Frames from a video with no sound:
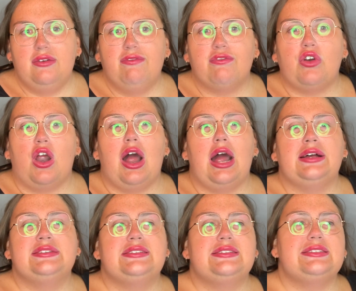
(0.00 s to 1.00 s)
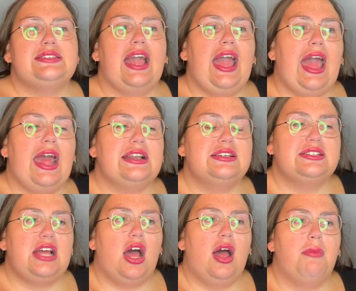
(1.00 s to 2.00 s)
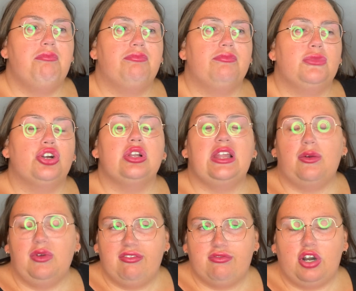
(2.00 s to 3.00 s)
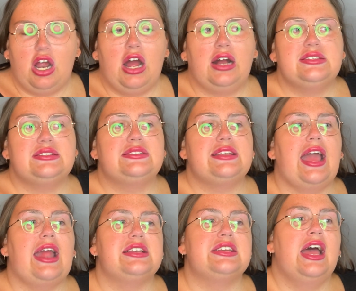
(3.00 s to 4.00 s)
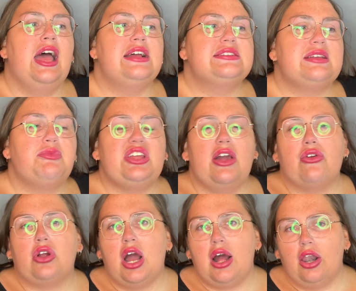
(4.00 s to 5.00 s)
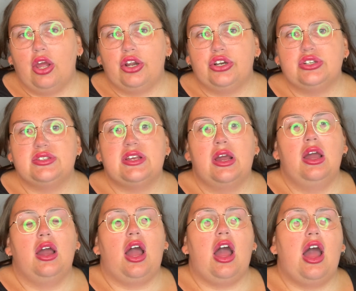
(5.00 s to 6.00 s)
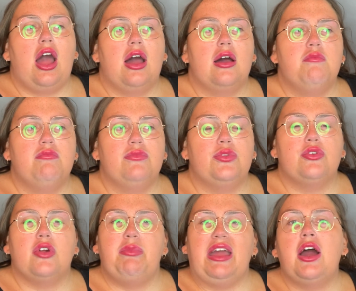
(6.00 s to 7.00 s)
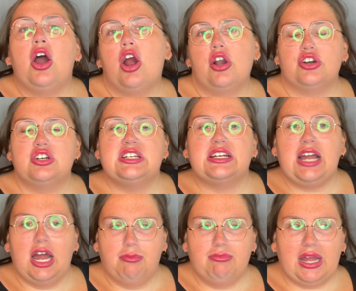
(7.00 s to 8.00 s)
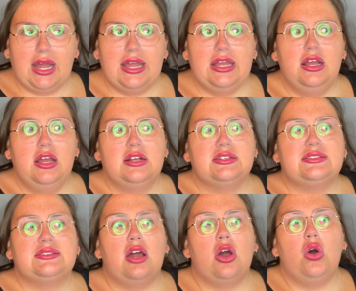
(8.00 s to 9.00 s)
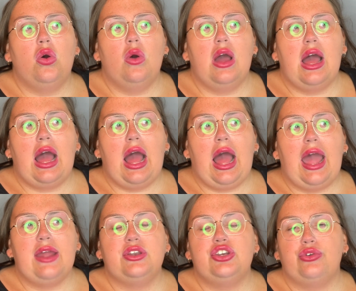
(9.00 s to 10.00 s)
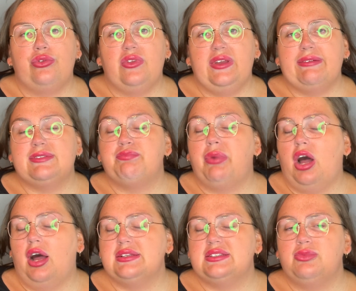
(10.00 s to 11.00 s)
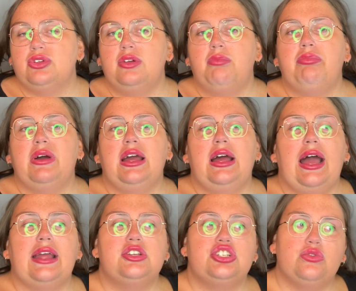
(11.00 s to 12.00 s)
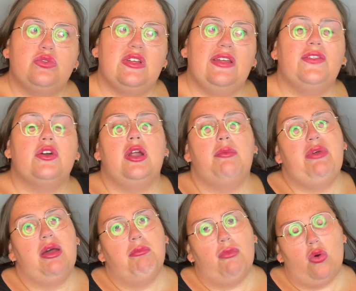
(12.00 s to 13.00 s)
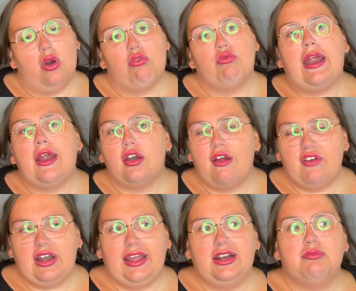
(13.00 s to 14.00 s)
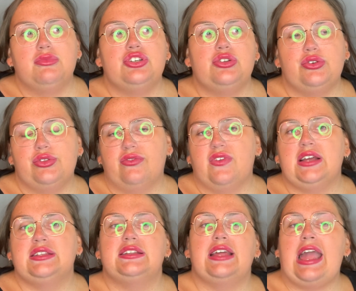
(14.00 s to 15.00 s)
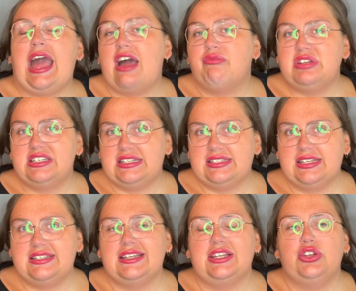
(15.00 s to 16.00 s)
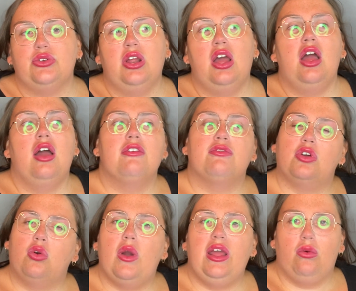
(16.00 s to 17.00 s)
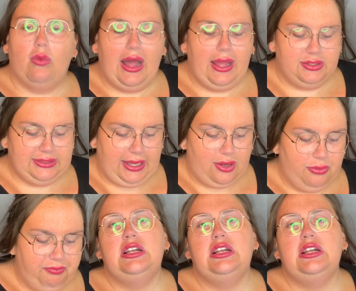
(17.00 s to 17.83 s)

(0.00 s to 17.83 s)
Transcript: frosts and or liquid frosts and some of the other colors. They're a bit harder to come by. So I do think it's possible, but I do think they're a bit more rare of an item due to the fact that they have been discontinued for quite a while now.